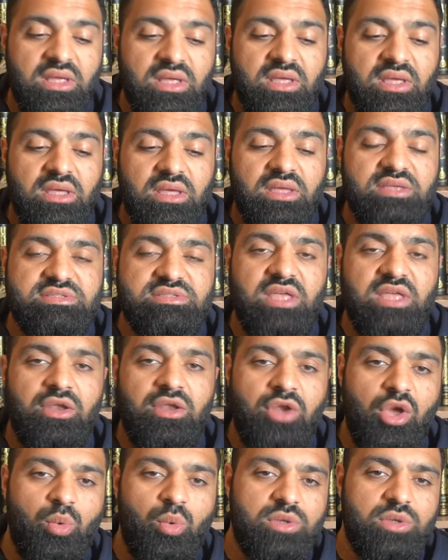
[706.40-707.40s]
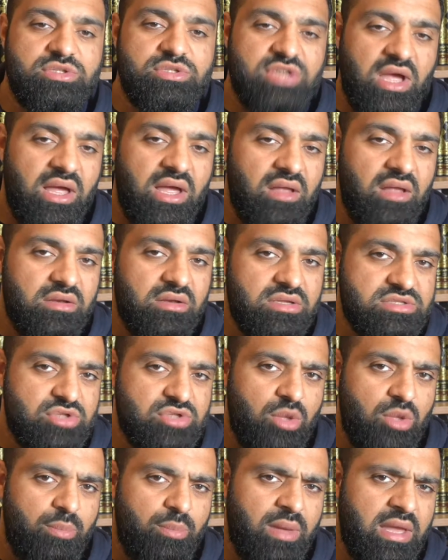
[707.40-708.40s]
is that no, a child does
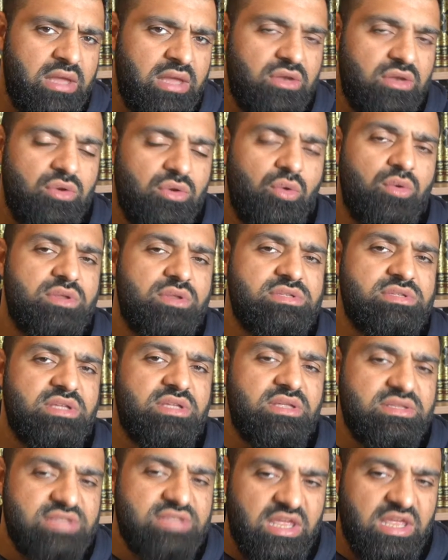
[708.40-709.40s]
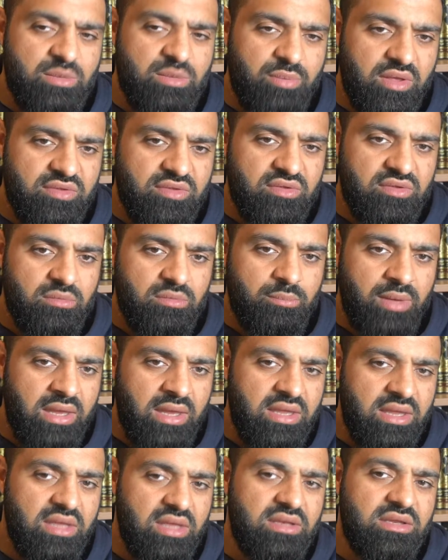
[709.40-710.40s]
not pay, nor does an insane person
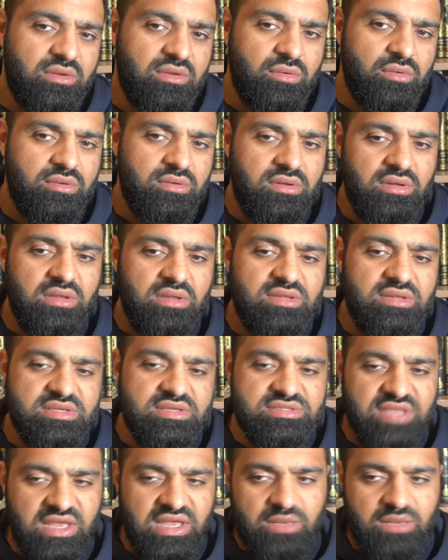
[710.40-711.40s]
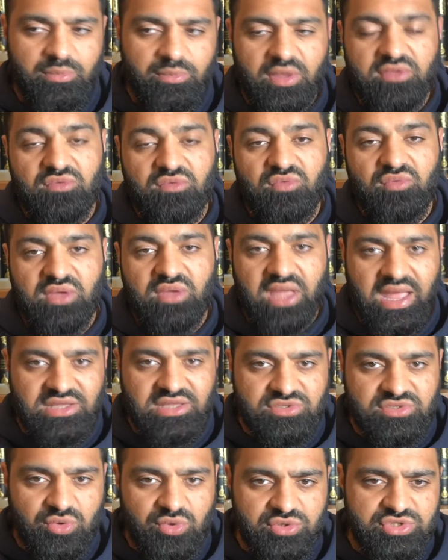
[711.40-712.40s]
pay until the sane person
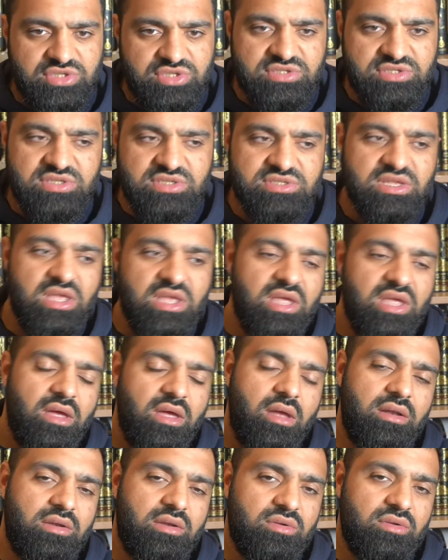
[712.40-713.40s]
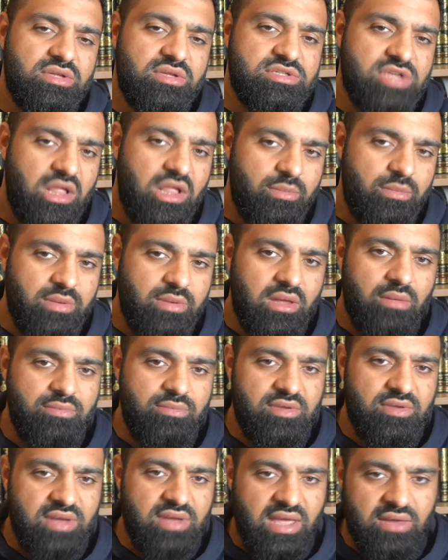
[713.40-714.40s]
regains consciousness, until the child becomes
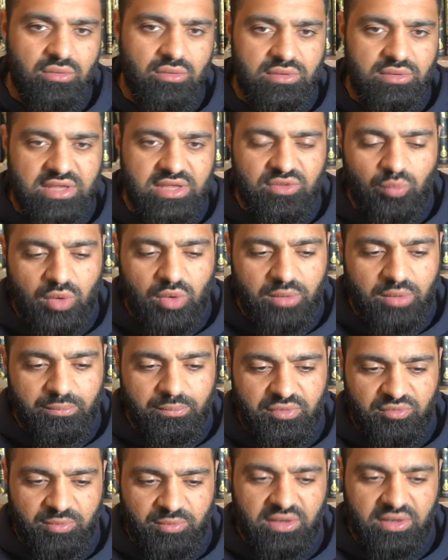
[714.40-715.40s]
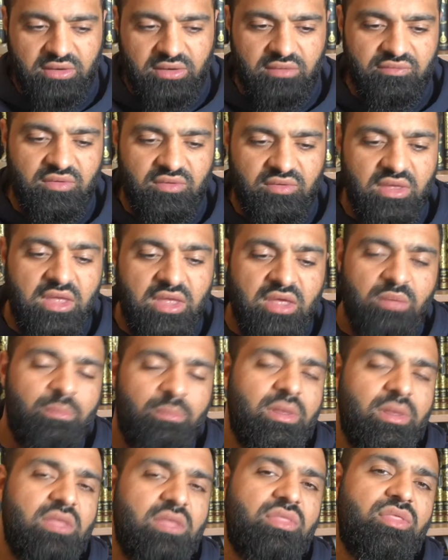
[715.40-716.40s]
an adult. That's one perspective.
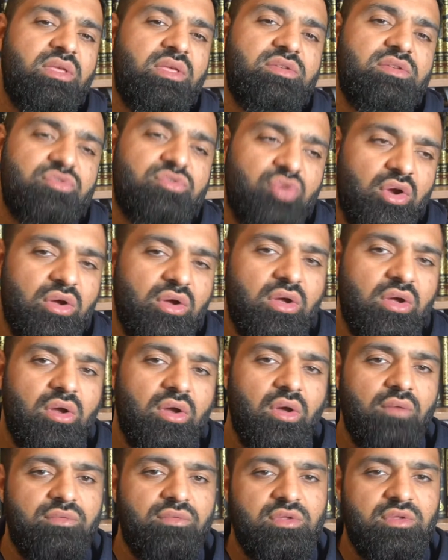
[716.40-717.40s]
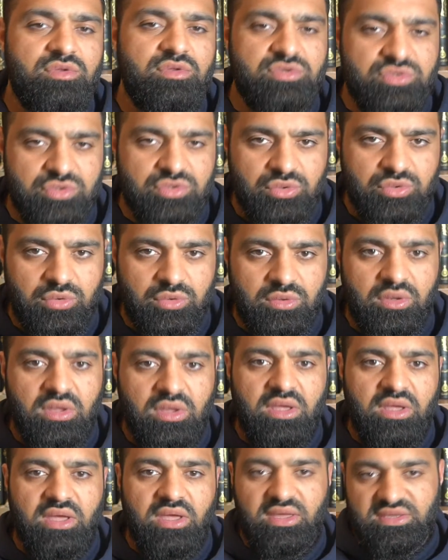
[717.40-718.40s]
But the stronger of the 2
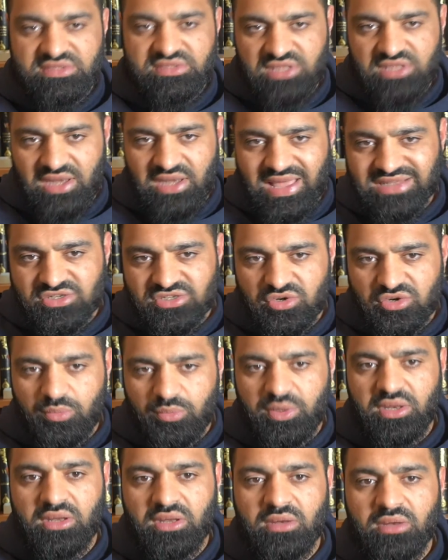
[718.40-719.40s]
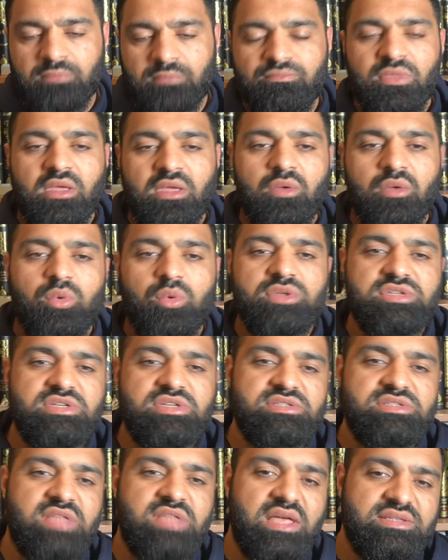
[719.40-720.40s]
is the latter opinion, which
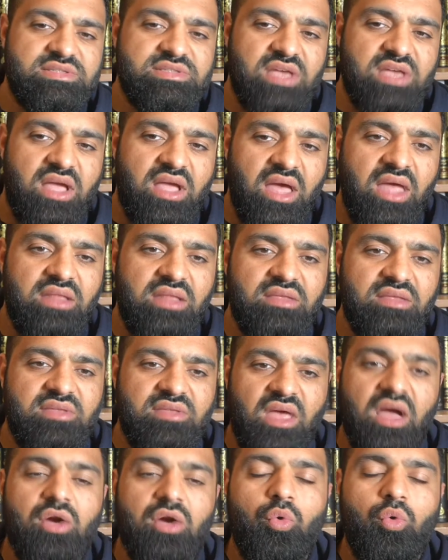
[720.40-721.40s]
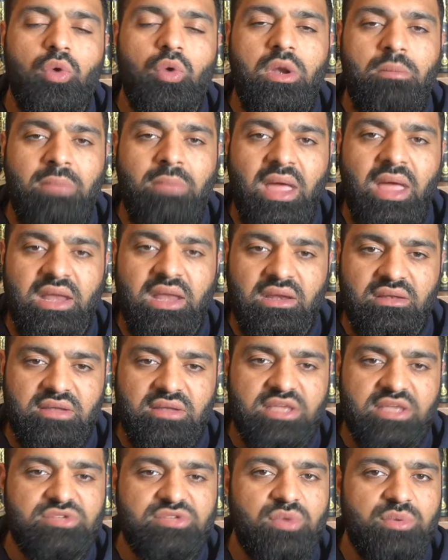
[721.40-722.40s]
is that zakat is haqqul mal.
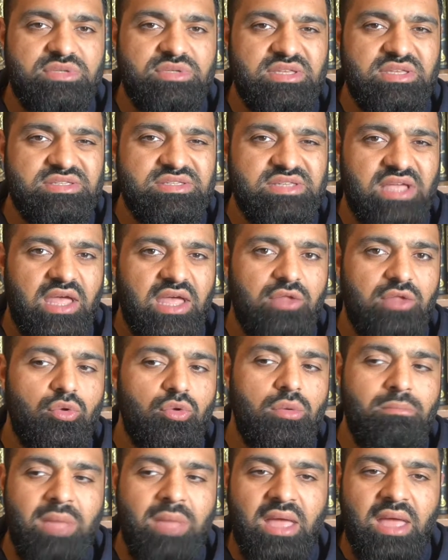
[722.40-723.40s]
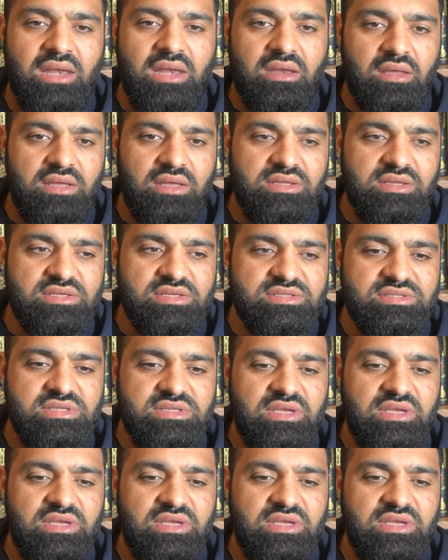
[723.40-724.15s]
That's why we say zakatul mal. It is the